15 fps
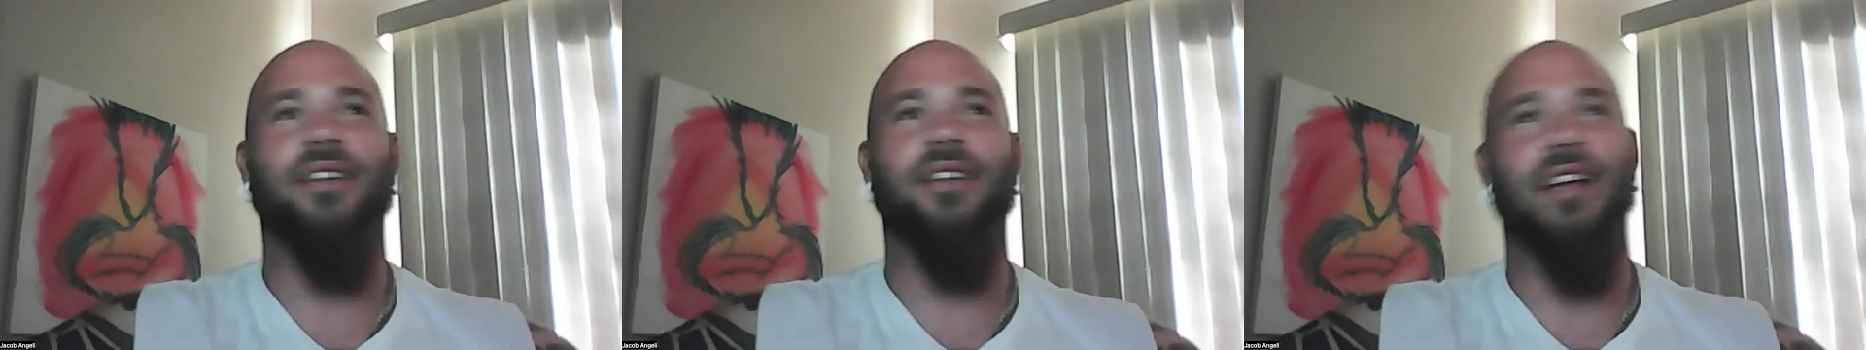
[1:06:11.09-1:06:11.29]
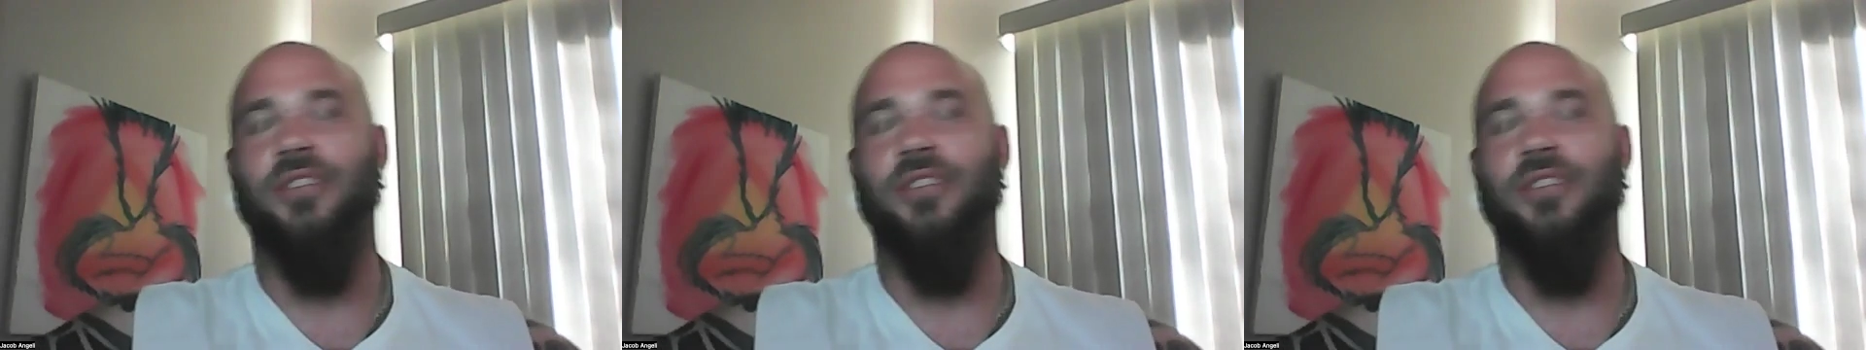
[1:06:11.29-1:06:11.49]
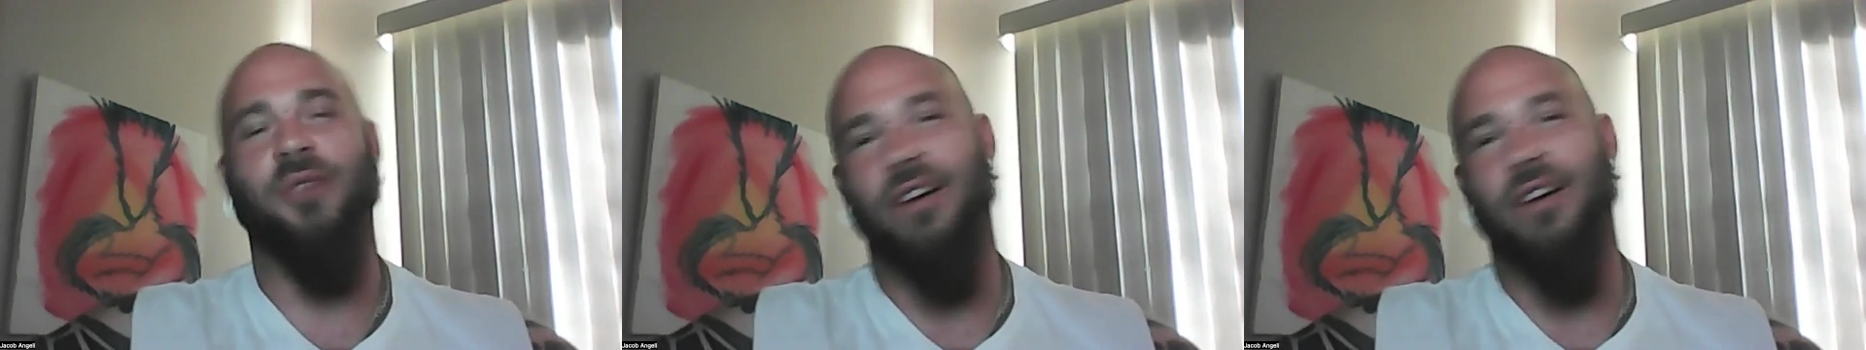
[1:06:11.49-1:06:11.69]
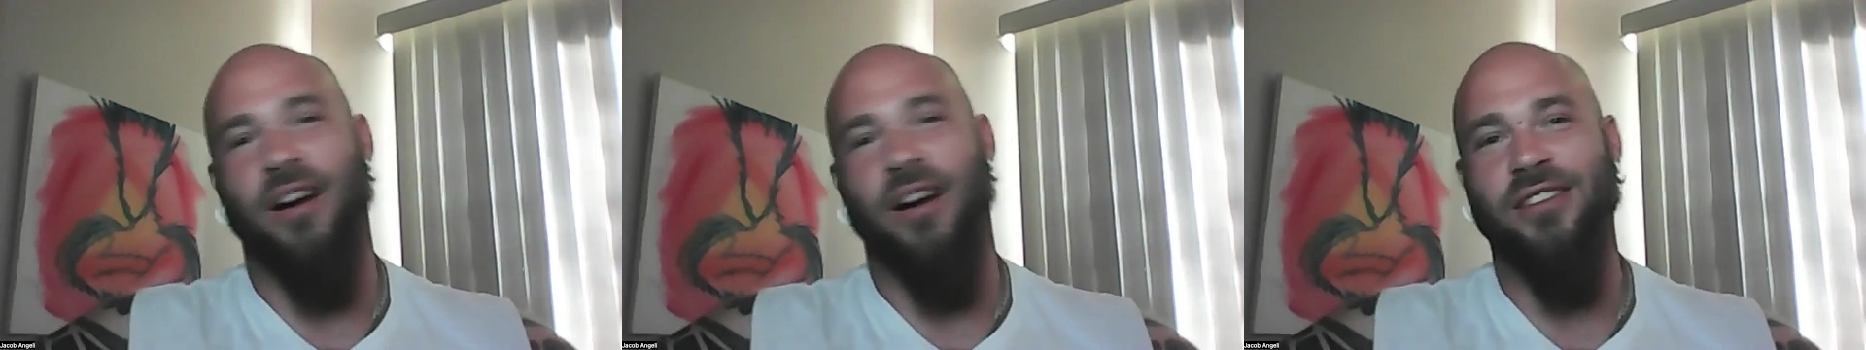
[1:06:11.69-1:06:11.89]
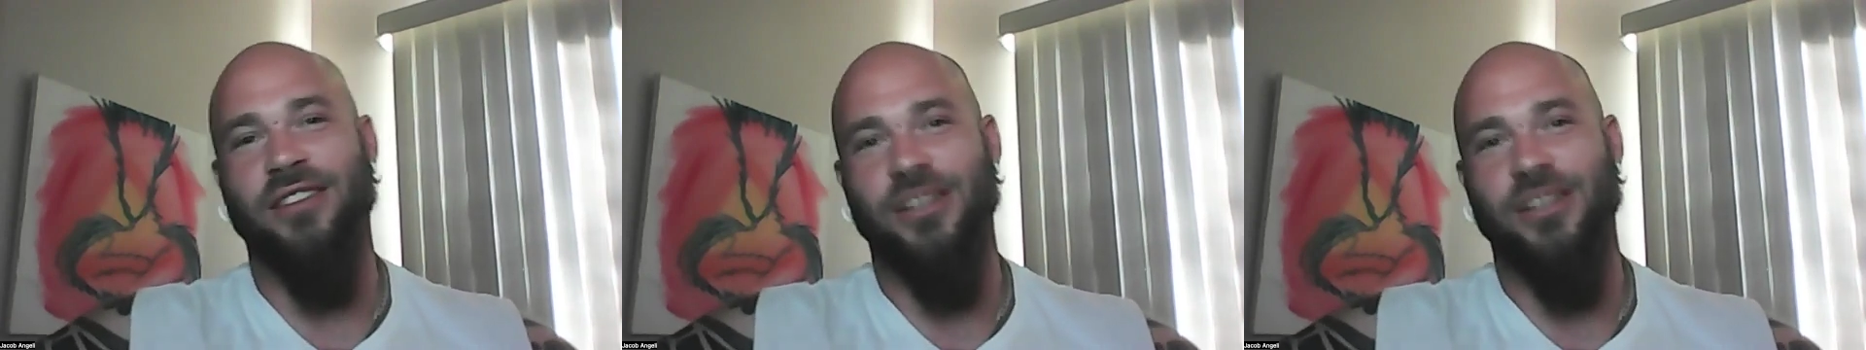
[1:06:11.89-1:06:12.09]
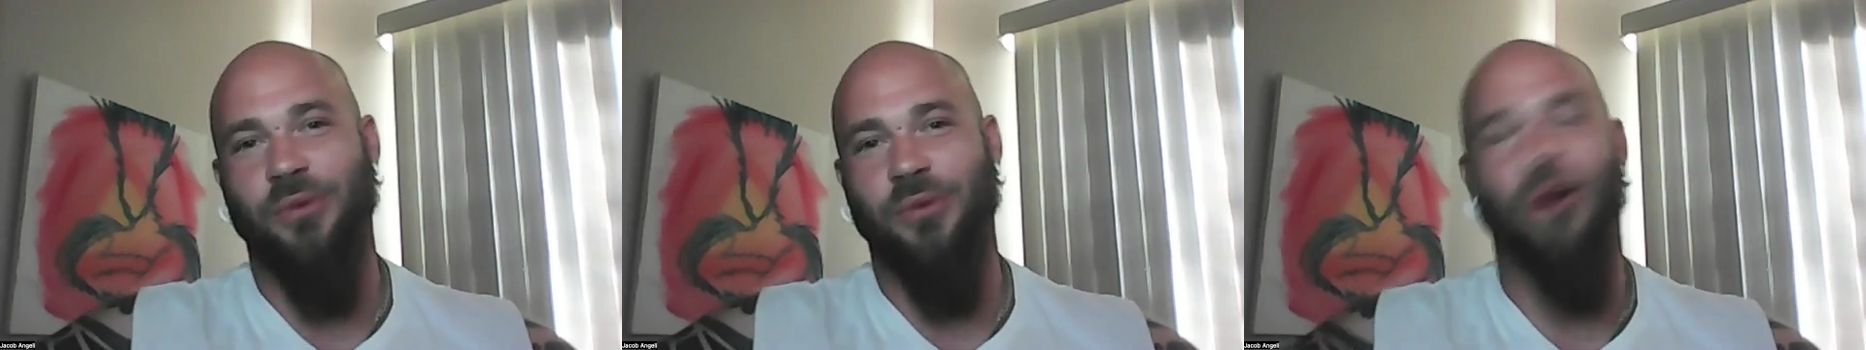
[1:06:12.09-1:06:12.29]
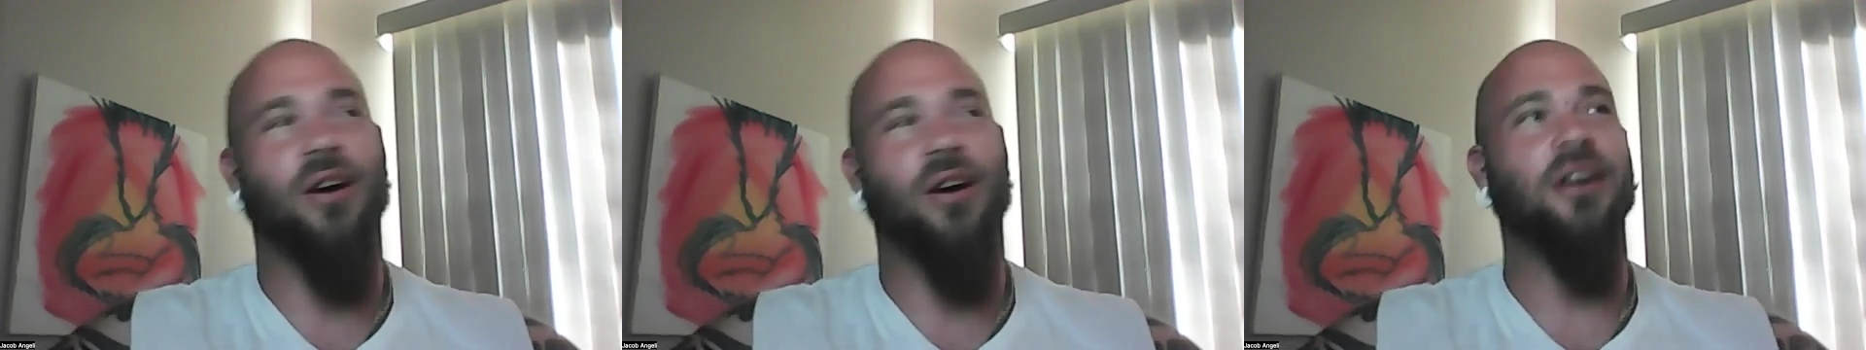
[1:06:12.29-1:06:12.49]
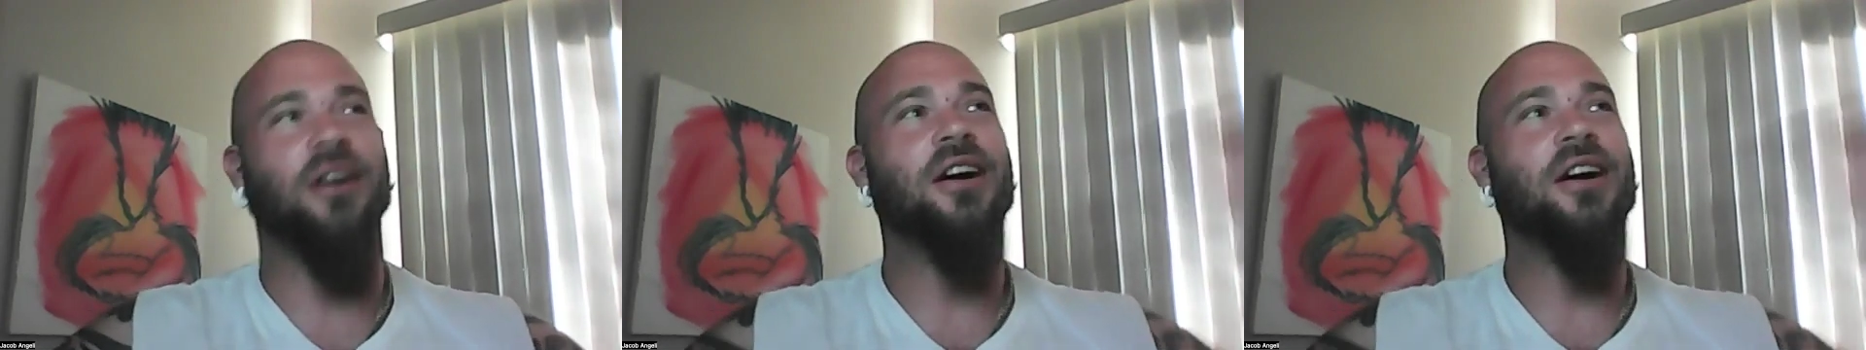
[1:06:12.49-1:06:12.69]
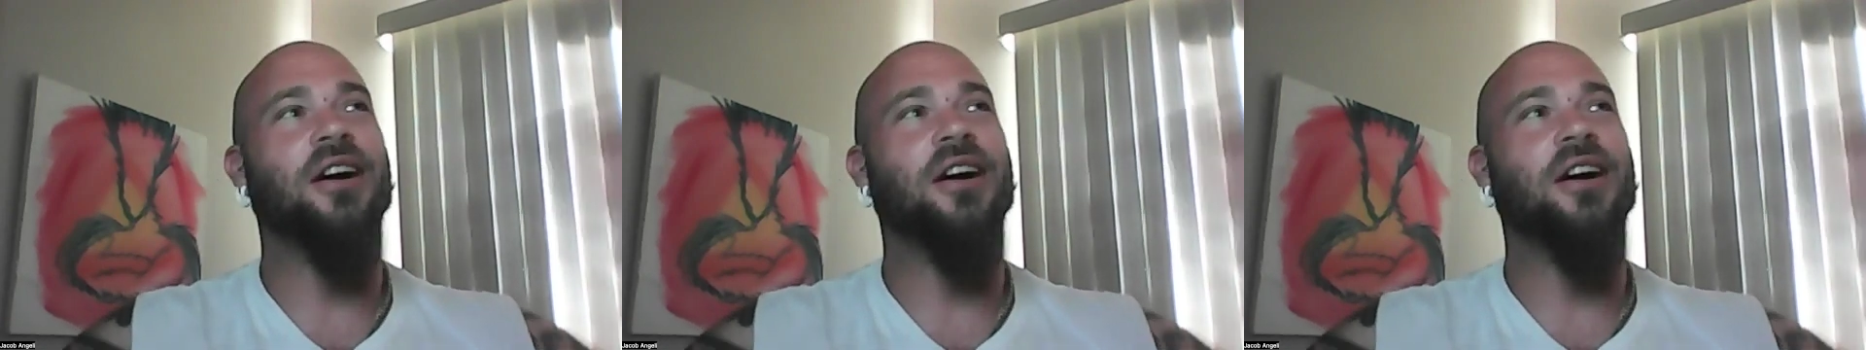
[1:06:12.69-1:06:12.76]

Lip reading: And that's what causes war.